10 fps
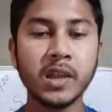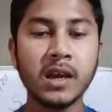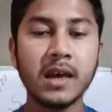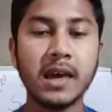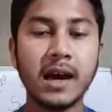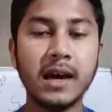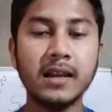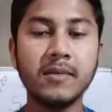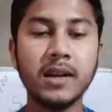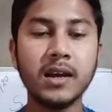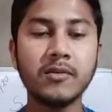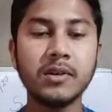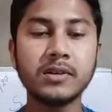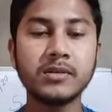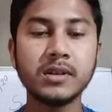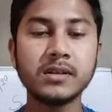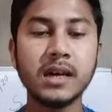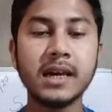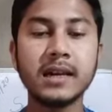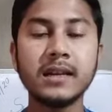A high level language uses
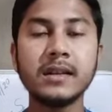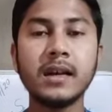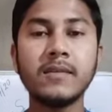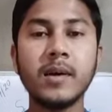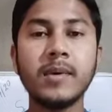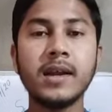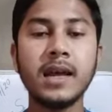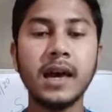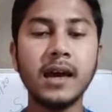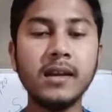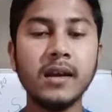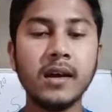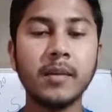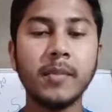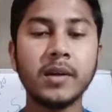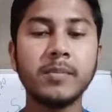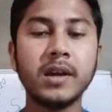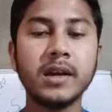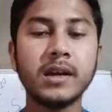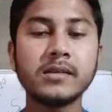the English alphabet and
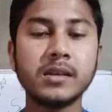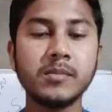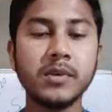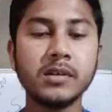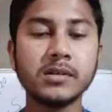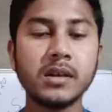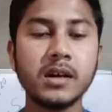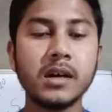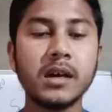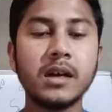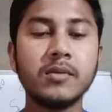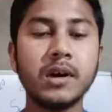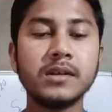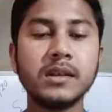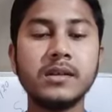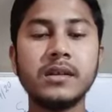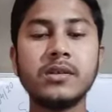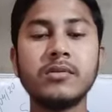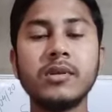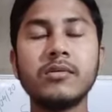mathematical symbols. It was easy
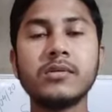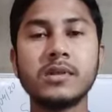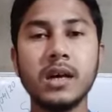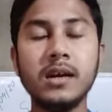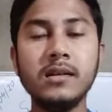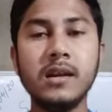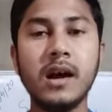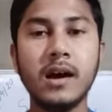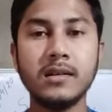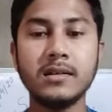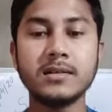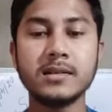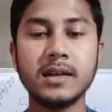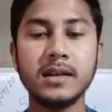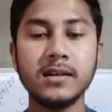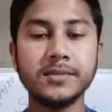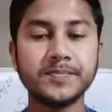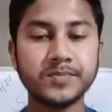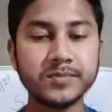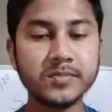to use and understand.
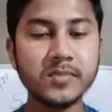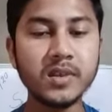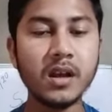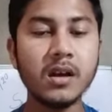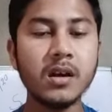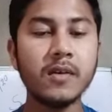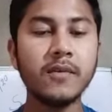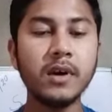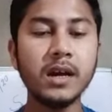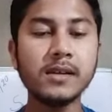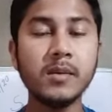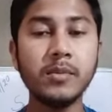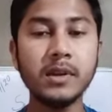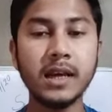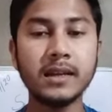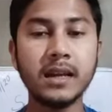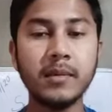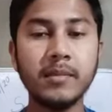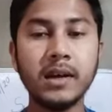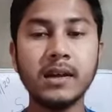For example, that
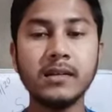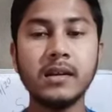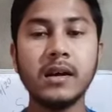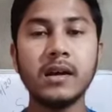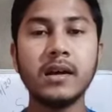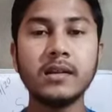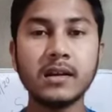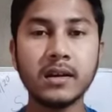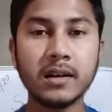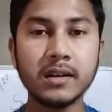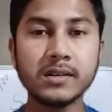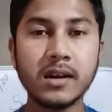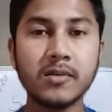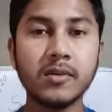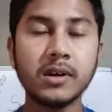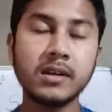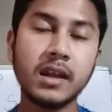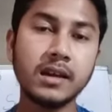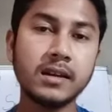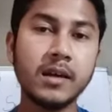time in integrated circuit,
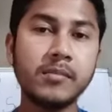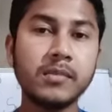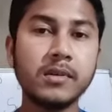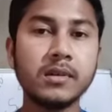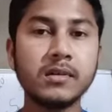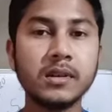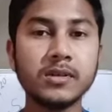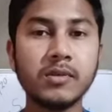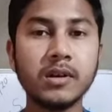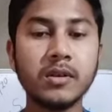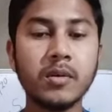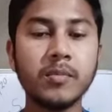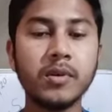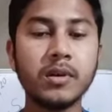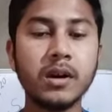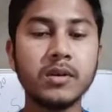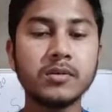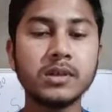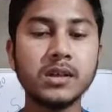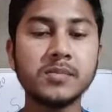that time this one computer
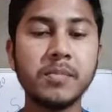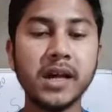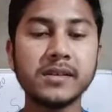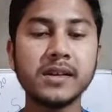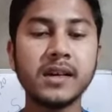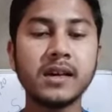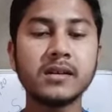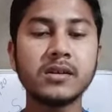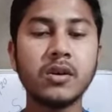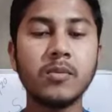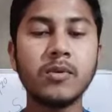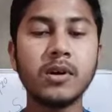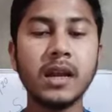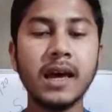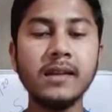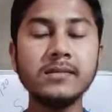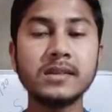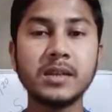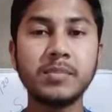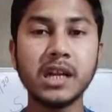uses basic, COBOL and
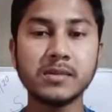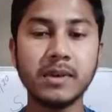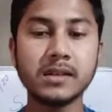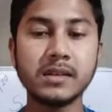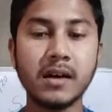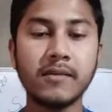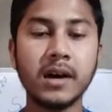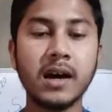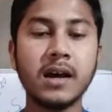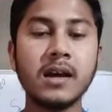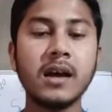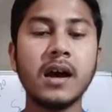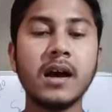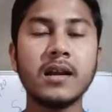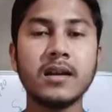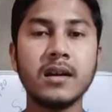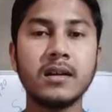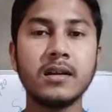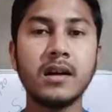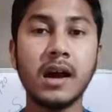C++, Java,
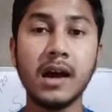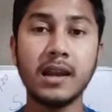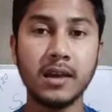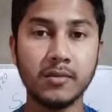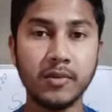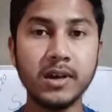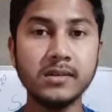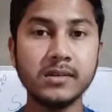another high language